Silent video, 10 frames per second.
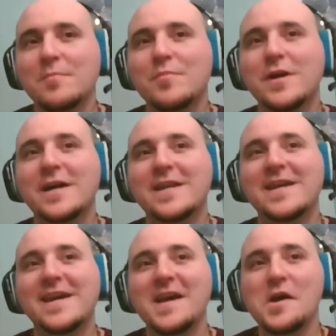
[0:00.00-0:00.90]
But
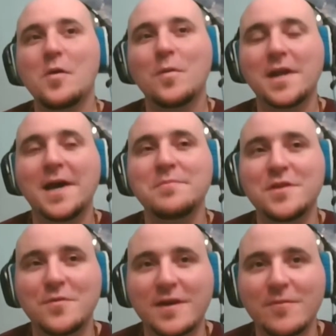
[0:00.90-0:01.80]
what I'm
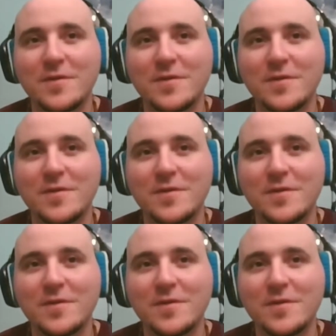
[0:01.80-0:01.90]
doing,